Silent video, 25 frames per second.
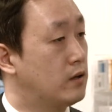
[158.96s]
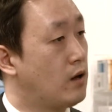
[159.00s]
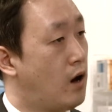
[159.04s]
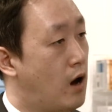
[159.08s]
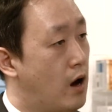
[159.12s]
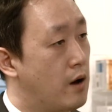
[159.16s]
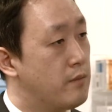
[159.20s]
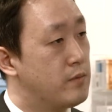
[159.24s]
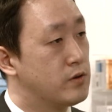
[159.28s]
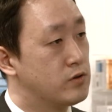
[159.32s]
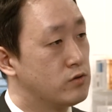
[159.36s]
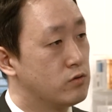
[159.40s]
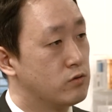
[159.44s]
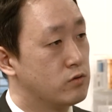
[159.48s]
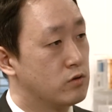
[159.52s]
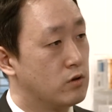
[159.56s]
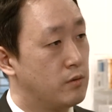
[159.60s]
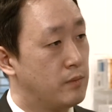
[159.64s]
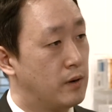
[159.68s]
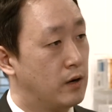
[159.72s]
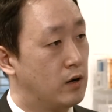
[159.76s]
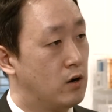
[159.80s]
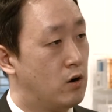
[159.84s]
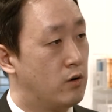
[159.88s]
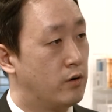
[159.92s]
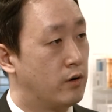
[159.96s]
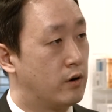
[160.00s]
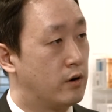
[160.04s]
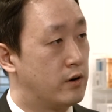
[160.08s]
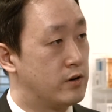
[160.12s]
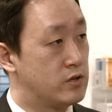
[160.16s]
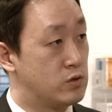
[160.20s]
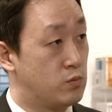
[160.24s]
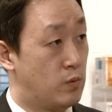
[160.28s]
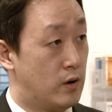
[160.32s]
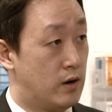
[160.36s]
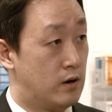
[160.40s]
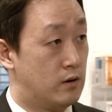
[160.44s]
time is going to be longer
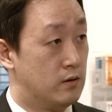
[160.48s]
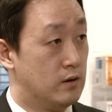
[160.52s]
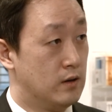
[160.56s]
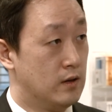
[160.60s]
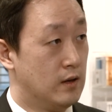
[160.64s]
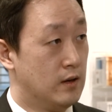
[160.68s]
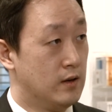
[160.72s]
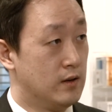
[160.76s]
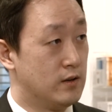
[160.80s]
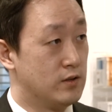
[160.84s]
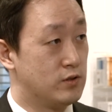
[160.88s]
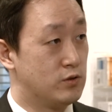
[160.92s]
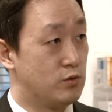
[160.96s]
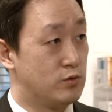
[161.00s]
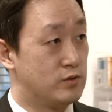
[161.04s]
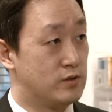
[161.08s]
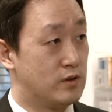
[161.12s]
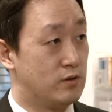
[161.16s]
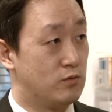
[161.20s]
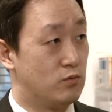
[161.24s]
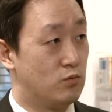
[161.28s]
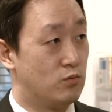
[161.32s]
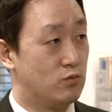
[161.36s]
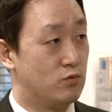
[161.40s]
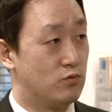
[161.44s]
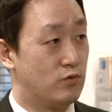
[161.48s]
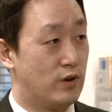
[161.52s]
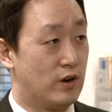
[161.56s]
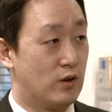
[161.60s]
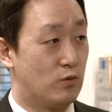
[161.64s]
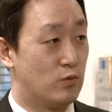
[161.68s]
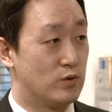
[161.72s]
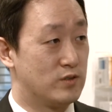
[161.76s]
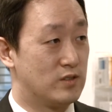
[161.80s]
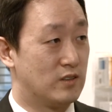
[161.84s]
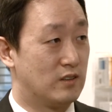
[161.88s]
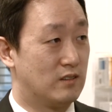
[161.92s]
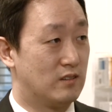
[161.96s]
as well, Susie really
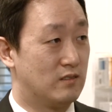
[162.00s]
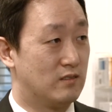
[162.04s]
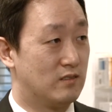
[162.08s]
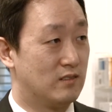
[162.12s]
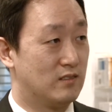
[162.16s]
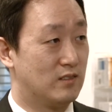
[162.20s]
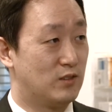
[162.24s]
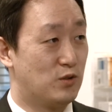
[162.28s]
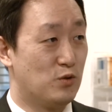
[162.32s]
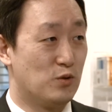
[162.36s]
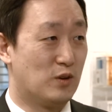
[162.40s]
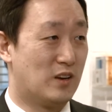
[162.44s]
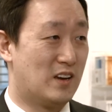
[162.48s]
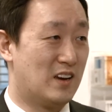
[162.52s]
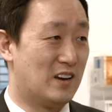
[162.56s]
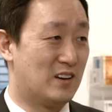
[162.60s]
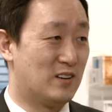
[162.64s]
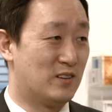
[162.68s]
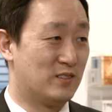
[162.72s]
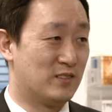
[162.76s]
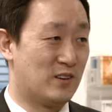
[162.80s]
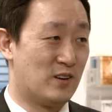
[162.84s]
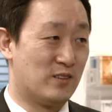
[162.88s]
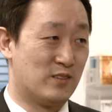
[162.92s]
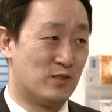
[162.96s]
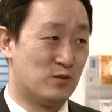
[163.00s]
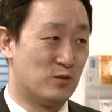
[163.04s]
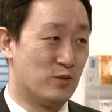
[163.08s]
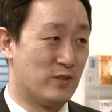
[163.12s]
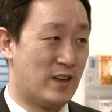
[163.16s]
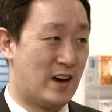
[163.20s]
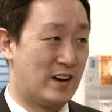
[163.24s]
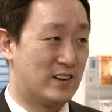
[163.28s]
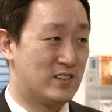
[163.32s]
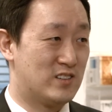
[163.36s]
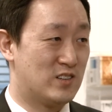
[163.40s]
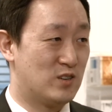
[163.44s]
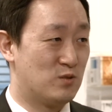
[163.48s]
wasn't too keen on all
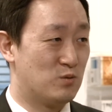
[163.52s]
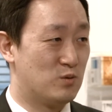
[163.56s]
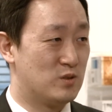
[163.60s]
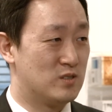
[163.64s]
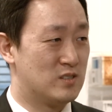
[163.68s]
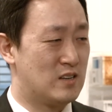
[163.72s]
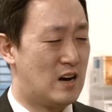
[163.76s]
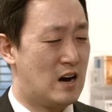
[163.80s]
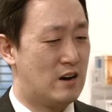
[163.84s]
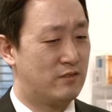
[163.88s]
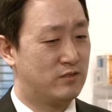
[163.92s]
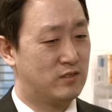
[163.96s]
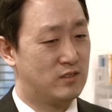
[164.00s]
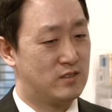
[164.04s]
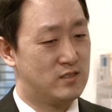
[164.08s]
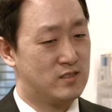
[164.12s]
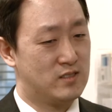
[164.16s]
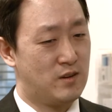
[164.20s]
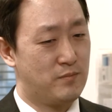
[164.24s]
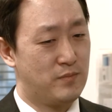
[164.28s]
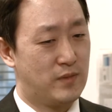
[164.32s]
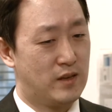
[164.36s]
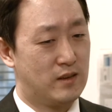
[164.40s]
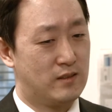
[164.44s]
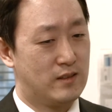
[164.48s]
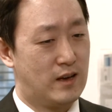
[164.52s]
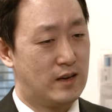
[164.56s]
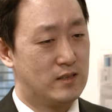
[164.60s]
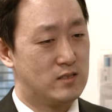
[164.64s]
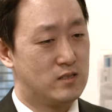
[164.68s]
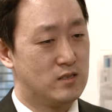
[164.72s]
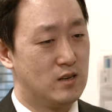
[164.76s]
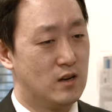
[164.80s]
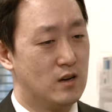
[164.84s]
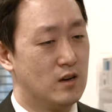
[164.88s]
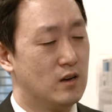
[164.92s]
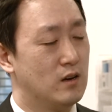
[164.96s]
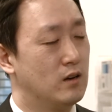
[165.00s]
that. She was after something
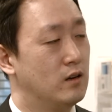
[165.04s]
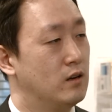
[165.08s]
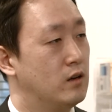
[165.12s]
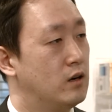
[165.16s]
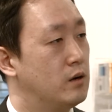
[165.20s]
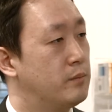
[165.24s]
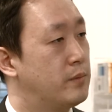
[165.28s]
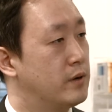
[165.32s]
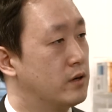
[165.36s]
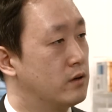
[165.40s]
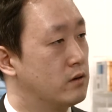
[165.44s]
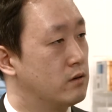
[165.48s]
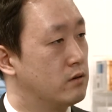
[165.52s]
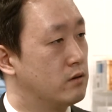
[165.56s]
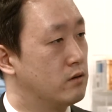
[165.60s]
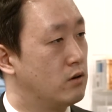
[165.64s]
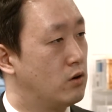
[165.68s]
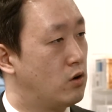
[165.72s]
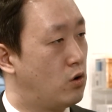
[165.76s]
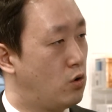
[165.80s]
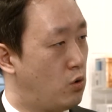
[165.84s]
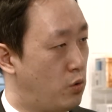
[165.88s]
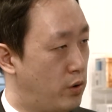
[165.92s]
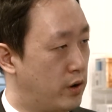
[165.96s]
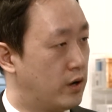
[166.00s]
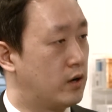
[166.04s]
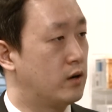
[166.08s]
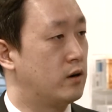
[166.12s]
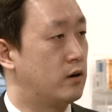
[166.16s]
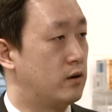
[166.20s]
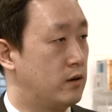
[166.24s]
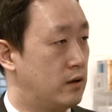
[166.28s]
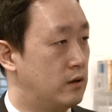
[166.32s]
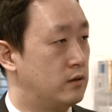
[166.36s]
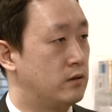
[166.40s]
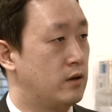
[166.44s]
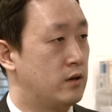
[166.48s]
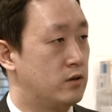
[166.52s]
that's a little bit quicker
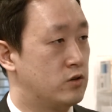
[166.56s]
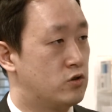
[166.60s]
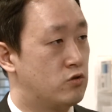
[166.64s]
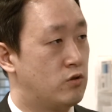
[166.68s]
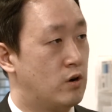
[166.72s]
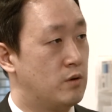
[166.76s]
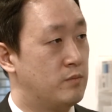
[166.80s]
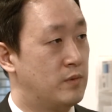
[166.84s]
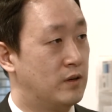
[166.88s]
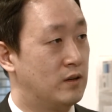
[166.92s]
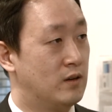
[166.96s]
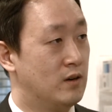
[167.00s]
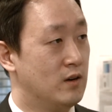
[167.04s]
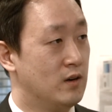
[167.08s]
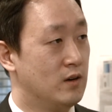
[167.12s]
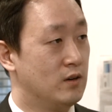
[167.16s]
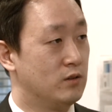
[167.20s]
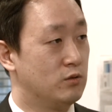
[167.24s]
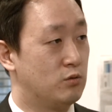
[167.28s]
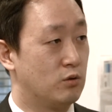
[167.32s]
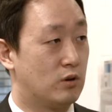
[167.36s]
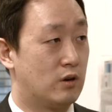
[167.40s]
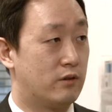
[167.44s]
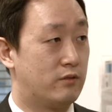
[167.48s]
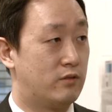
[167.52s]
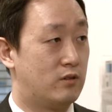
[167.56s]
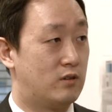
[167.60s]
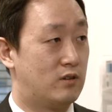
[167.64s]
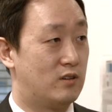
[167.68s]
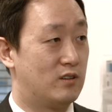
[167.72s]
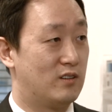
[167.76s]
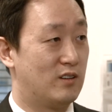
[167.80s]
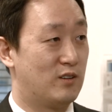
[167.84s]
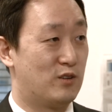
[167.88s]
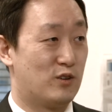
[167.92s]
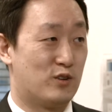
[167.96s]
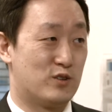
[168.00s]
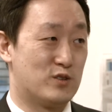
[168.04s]
in treatment to give
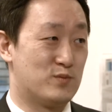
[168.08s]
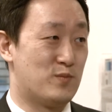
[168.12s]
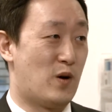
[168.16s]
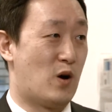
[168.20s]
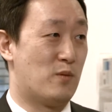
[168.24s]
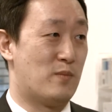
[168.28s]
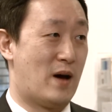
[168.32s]
her smile